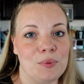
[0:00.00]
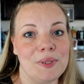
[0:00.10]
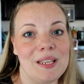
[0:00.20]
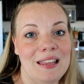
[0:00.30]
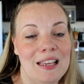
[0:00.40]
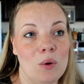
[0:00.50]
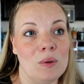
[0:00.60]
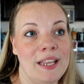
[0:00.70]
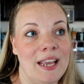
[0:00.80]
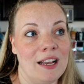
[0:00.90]
really the
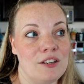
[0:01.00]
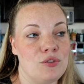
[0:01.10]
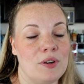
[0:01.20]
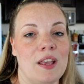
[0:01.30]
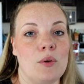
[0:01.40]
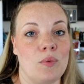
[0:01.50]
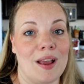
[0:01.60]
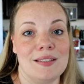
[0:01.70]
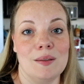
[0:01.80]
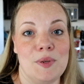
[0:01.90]
only extra like
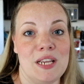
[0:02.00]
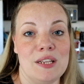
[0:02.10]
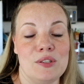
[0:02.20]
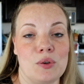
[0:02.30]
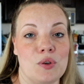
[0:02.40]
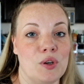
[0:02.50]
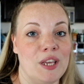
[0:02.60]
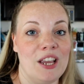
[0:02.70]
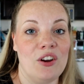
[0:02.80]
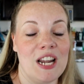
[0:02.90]
recipes or
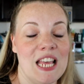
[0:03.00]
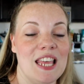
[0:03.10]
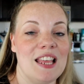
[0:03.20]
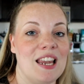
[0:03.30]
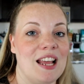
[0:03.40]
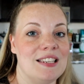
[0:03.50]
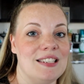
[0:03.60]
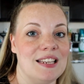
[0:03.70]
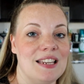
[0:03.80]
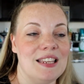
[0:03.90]
cooking or anything that I
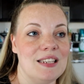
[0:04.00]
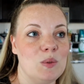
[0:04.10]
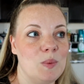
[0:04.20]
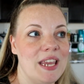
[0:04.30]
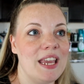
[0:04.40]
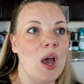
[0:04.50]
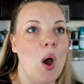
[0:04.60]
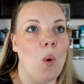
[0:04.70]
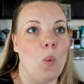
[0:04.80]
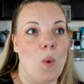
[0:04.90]
did this week
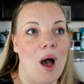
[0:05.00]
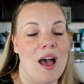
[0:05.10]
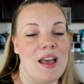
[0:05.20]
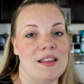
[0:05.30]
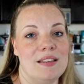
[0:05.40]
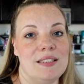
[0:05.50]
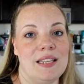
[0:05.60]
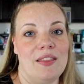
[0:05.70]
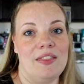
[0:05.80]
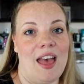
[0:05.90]
was
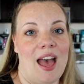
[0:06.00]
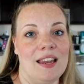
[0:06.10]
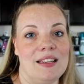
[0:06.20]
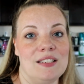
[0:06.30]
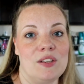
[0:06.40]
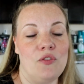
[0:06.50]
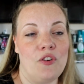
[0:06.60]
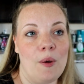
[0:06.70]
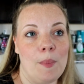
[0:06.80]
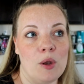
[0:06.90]
that it's
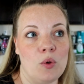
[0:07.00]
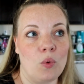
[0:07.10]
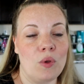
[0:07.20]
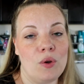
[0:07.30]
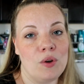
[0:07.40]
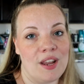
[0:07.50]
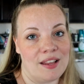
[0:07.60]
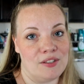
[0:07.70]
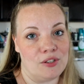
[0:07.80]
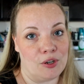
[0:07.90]
from Northern
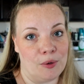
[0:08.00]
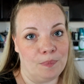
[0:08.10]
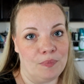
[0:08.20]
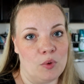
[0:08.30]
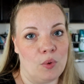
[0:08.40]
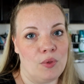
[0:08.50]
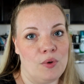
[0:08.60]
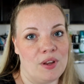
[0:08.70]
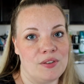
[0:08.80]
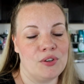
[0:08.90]
Nester,
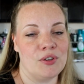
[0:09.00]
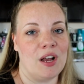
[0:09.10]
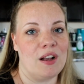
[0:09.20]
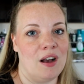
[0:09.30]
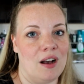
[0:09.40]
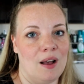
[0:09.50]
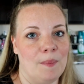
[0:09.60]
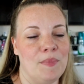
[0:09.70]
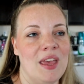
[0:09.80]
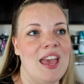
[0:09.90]

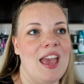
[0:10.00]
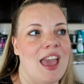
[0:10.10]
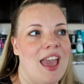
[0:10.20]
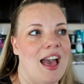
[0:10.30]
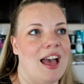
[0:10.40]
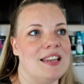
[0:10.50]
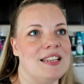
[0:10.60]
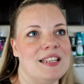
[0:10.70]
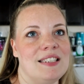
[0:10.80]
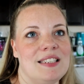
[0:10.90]
northernnester.com, and
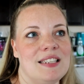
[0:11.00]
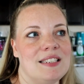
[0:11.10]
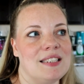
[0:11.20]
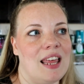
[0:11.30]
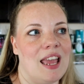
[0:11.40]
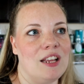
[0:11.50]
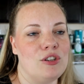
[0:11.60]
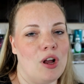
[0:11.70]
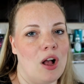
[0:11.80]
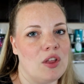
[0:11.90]
it's this like
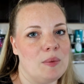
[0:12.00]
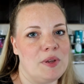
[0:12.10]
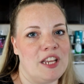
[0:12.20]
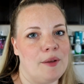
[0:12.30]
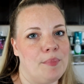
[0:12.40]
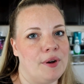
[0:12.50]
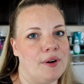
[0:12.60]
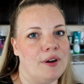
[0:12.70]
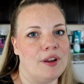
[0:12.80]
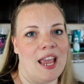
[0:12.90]
chocolate peanut
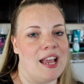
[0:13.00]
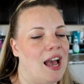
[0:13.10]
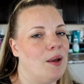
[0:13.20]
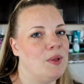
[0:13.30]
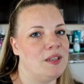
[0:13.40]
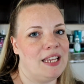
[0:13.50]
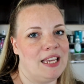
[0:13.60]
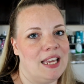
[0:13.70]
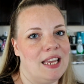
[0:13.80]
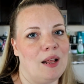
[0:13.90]
butter cake. I will
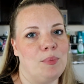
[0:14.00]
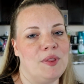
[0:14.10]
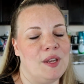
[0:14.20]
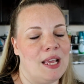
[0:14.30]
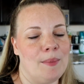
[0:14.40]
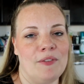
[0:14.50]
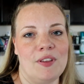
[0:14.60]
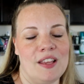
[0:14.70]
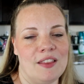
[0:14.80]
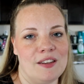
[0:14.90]
link it. I'll put the name,
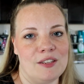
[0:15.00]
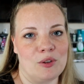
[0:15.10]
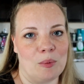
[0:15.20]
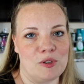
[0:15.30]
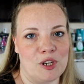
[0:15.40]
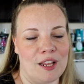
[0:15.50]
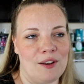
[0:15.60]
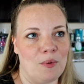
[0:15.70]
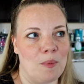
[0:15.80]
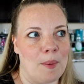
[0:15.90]
everything in the description. I
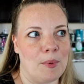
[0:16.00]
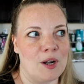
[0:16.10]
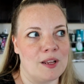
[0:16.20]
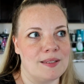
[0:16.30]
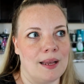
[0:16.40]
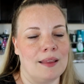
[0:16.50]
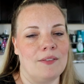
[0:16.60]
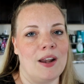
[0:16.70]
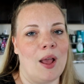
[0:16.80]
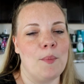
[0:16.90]
don't remember it exactly
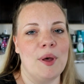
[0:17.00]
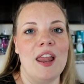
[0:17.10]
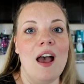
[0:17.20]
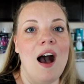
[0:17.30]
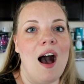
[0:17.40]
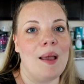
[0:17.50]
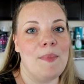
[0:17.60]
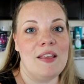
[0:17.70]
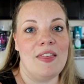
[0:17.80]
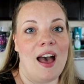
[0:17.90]
right now, but I
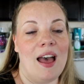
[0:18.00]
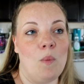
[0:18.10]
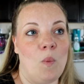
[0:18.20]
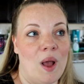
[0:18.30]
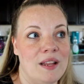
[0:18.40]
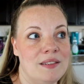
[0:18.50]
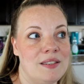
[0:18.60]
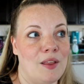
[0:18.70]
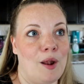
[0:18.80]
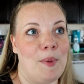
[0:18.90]
made that
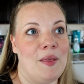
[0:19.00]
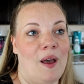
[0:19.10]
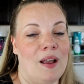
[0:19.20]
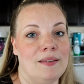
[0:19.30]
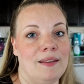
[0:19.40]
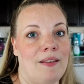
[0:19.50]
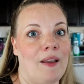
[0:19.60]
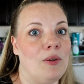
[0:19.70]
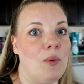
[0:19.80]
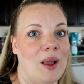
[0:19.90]
once, and I made the icing
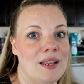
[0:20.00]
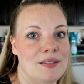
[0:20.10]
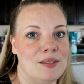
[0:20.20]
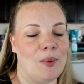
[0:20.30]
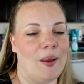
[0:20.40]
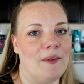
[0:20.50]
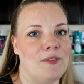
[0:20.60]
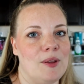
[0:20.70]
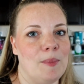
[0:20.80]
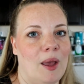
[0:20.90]
like twice so I could
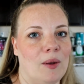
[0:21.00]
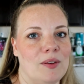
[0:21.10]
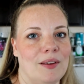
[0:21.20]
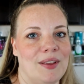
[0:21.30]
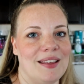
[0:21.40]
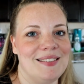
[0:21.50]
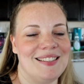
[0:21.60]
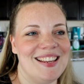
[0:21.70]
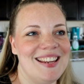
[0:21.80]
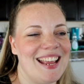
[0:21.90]
feed my out-of-town
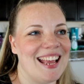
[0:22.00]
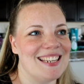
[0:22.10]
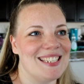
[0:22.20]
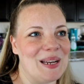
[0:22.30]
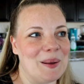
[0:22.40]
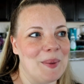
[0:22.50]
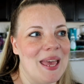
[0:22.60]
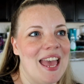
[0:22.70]
guests it, and